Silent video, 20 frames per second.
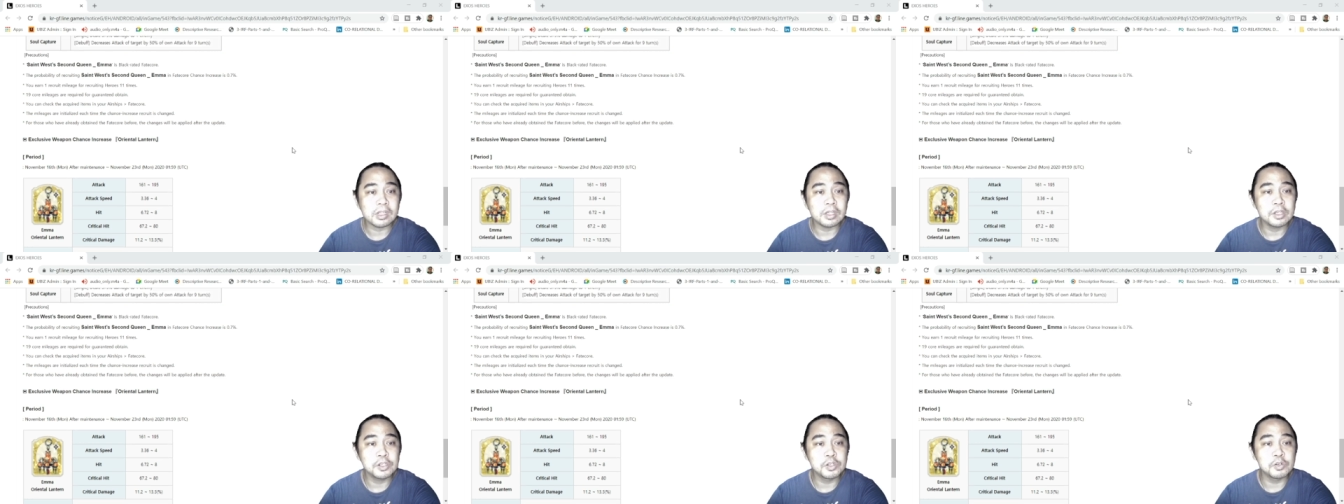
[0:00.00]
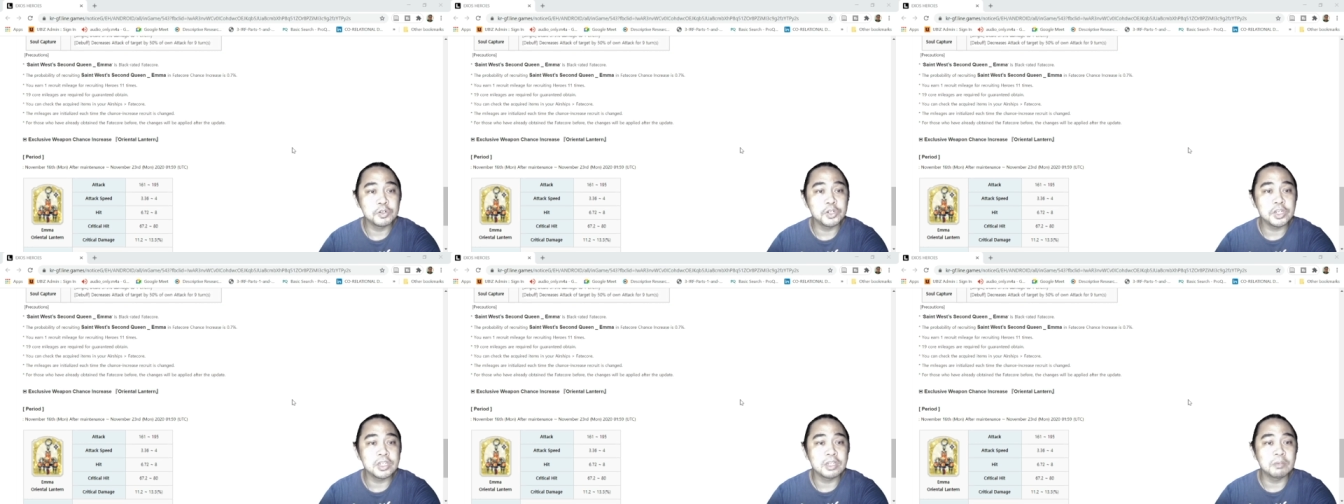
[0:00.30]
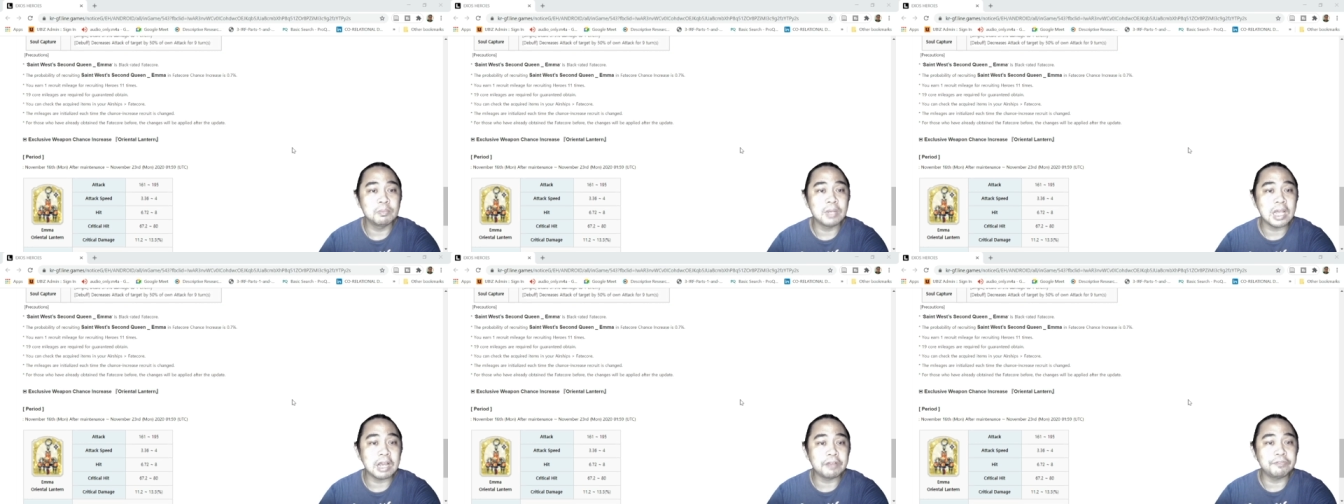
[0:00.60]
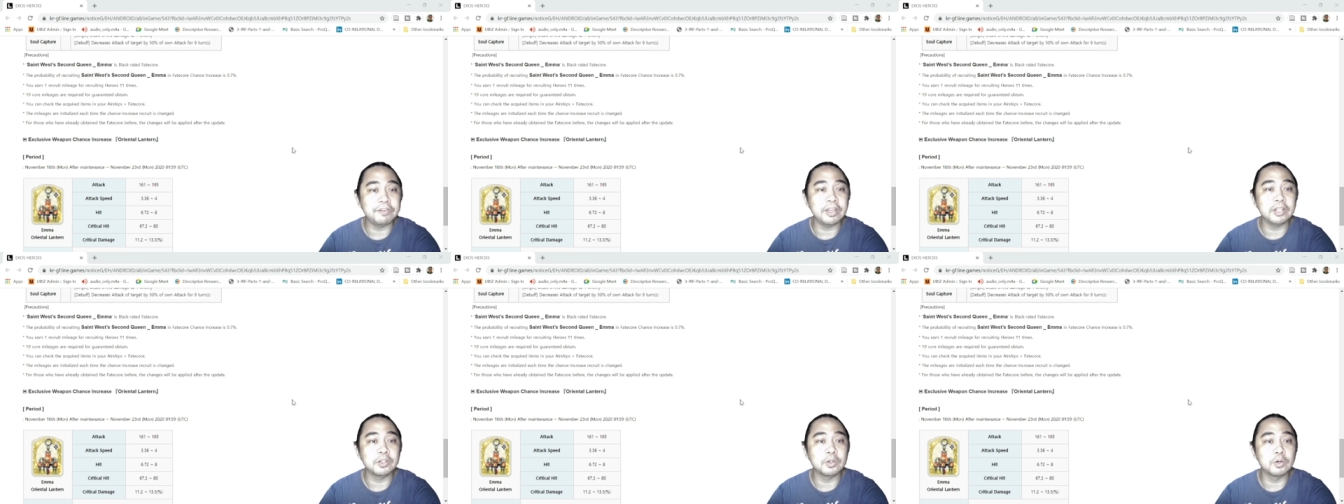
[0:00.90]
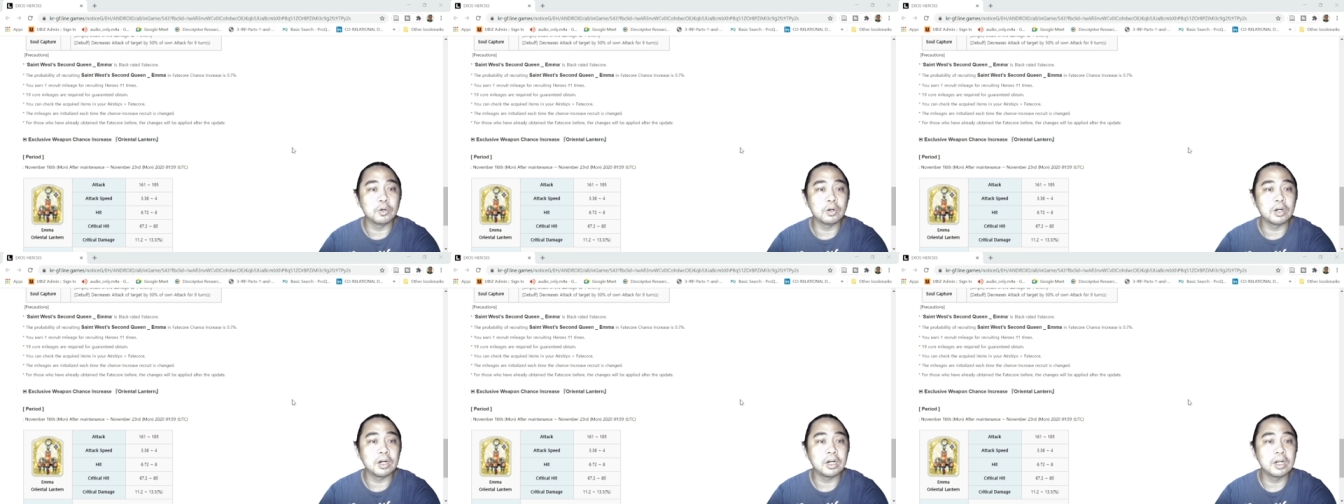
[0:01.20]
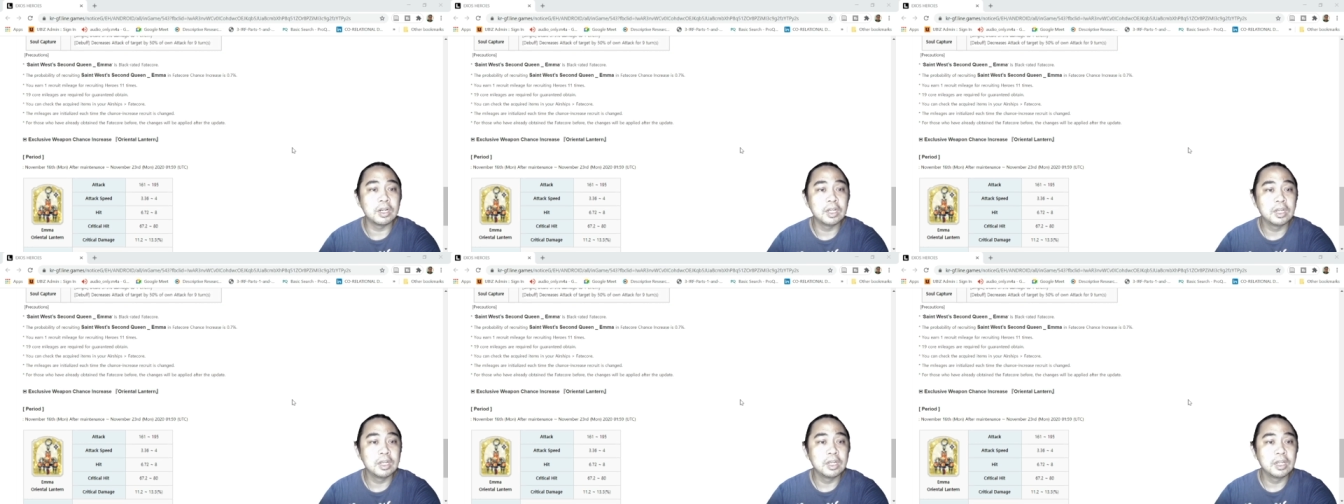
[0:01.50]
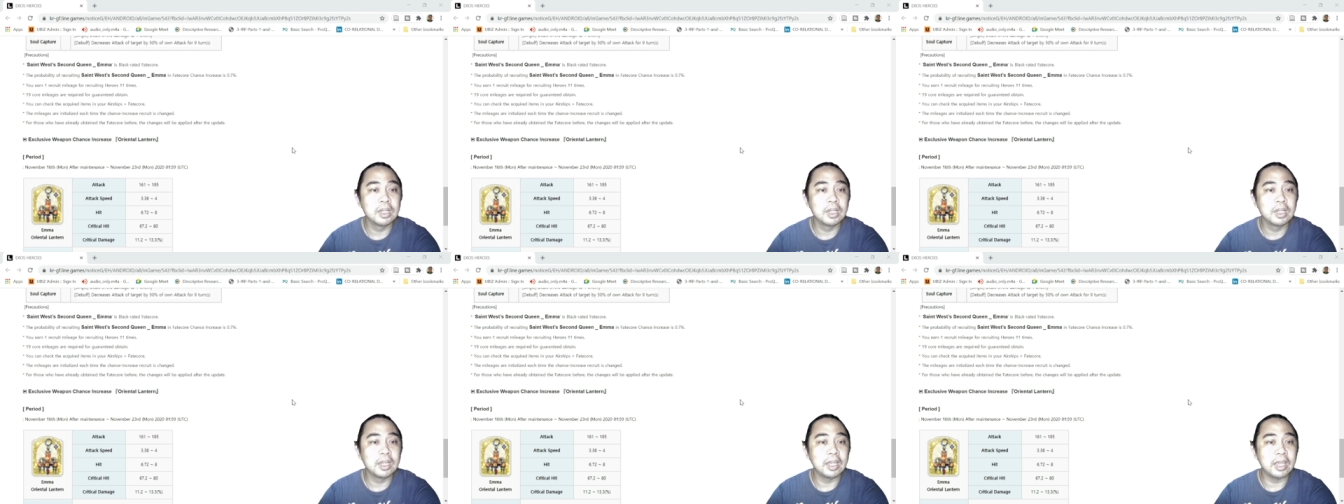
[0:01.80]
So she's a Black Fate Core,
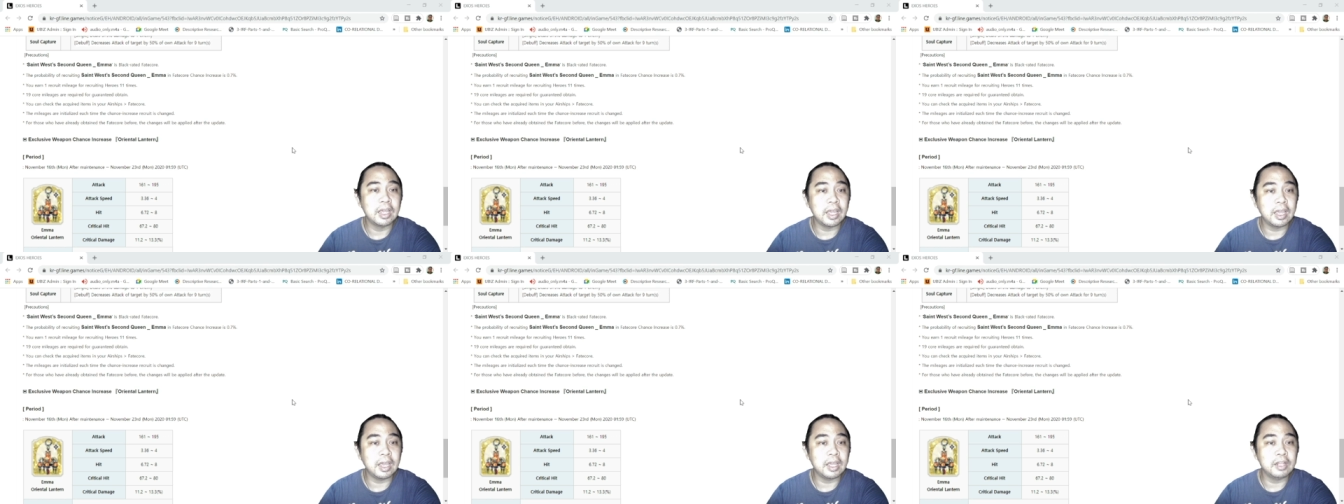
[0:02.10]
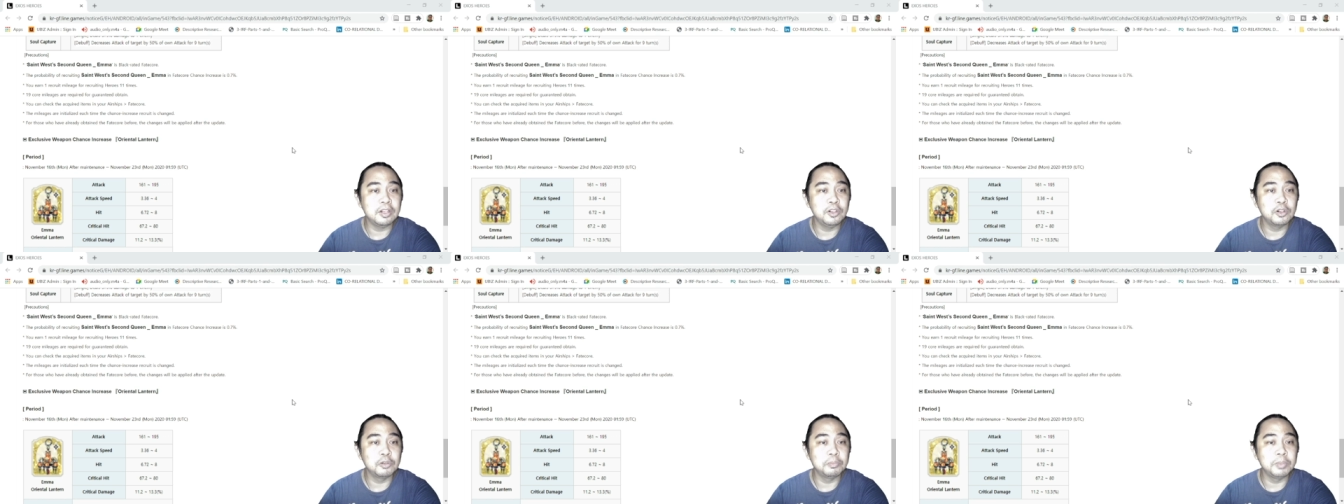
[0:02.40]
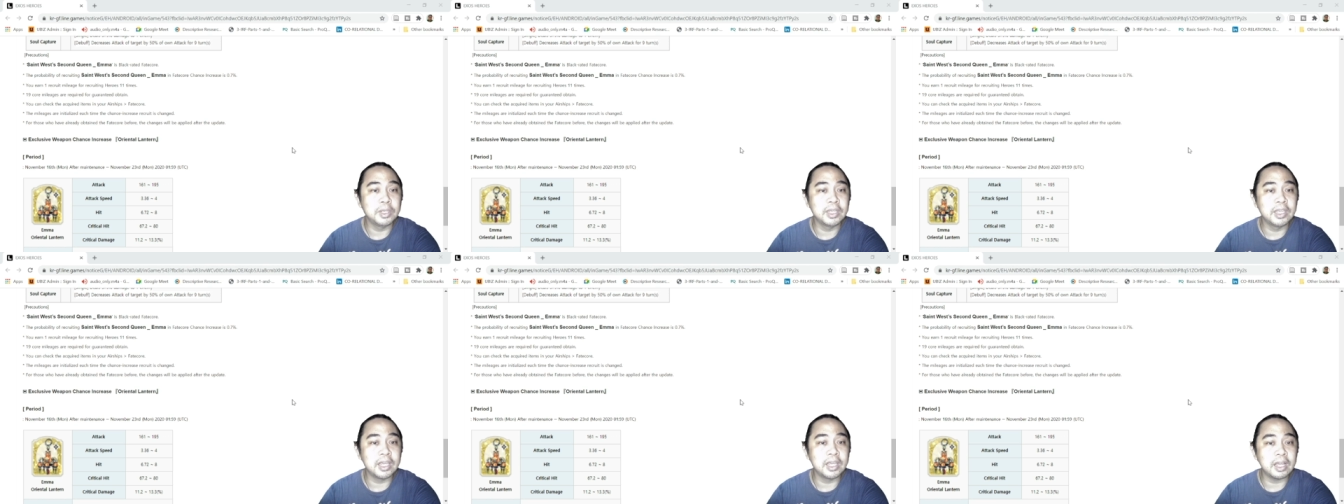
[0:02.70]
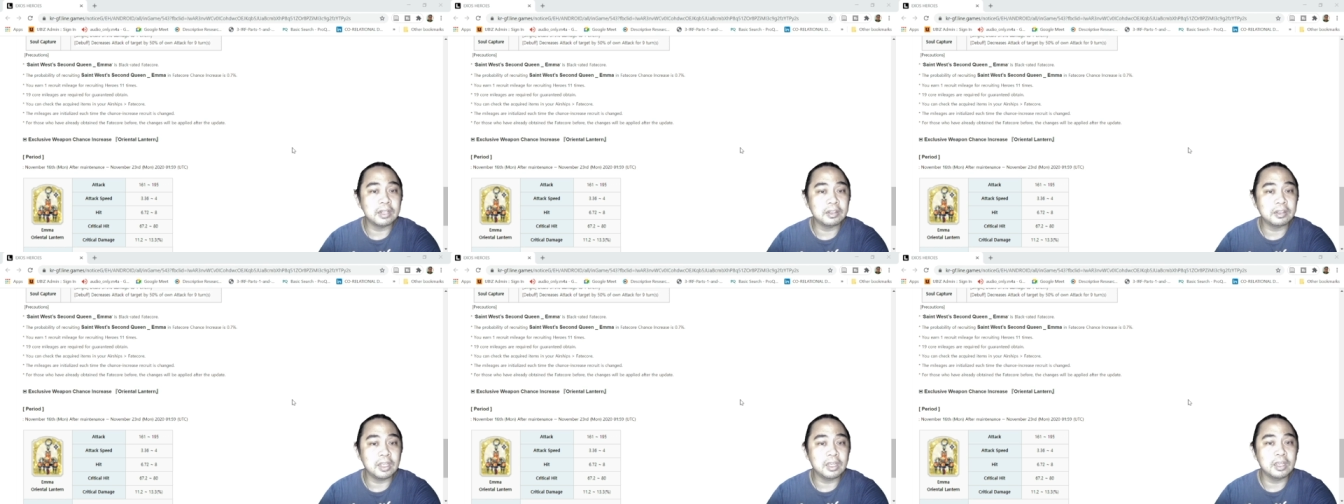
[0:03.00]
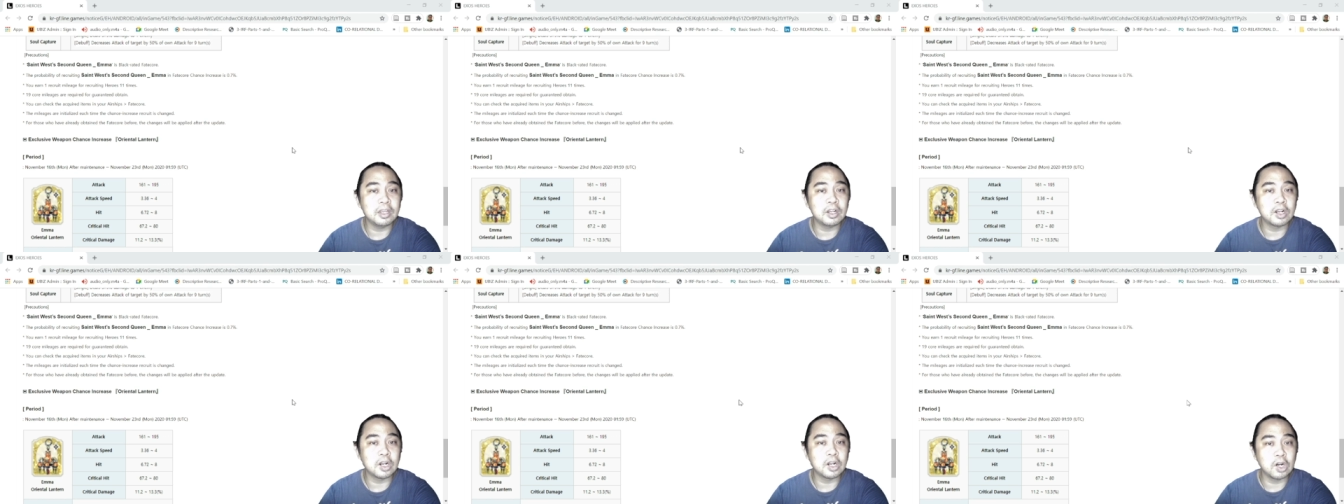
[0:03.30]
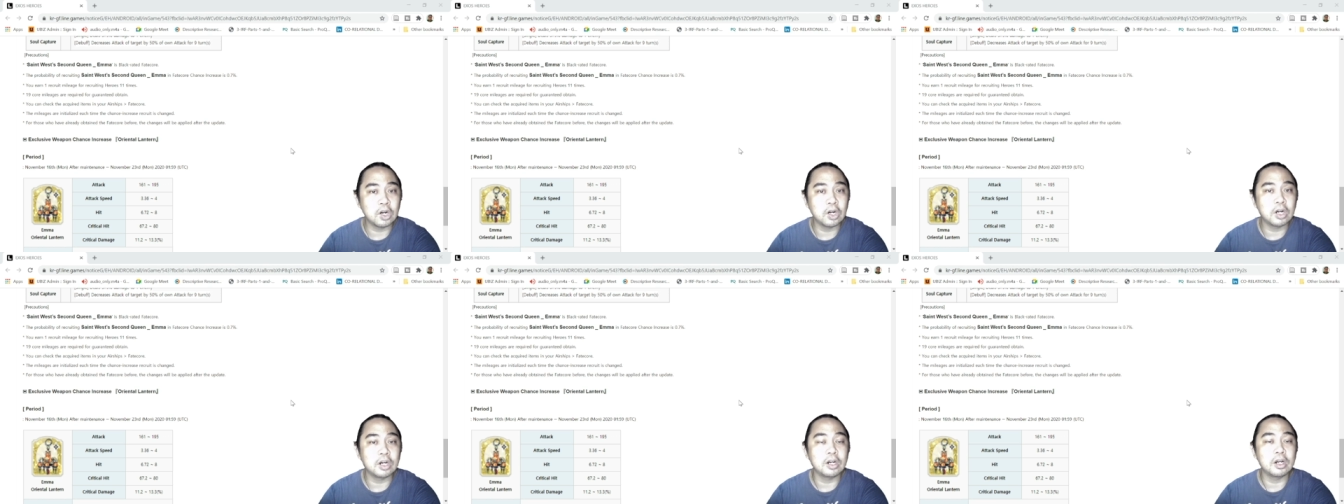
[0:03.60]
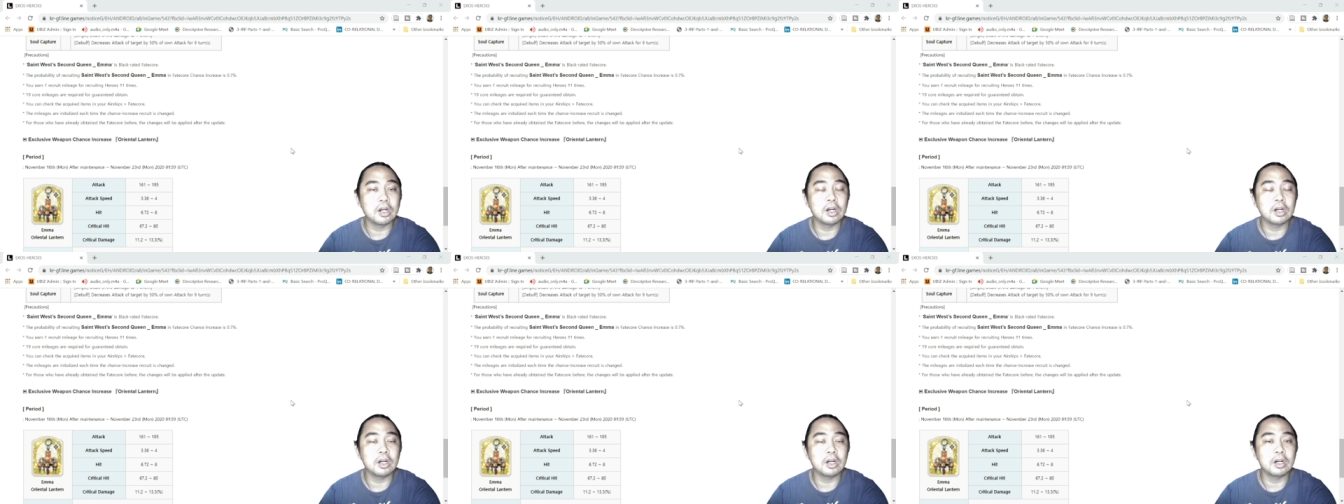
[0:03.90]
and you'll be getting
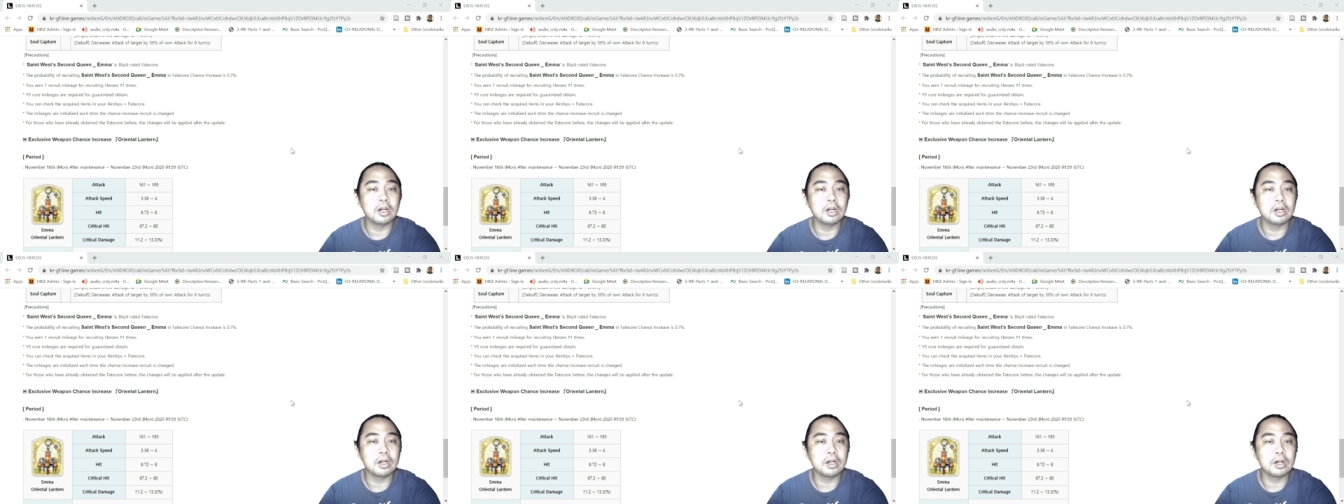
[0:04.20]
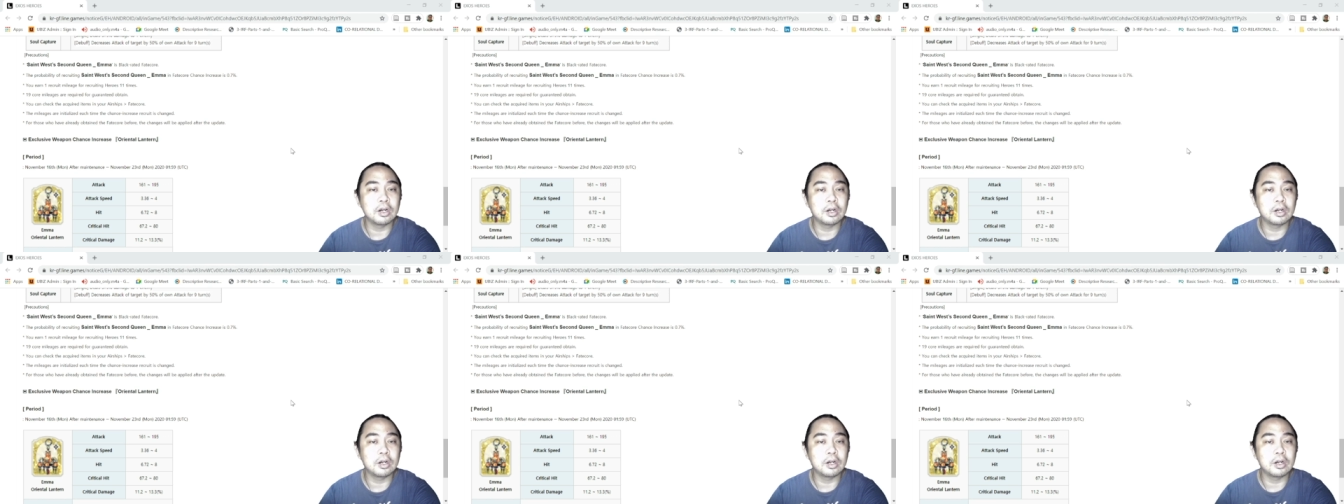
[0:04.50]
her,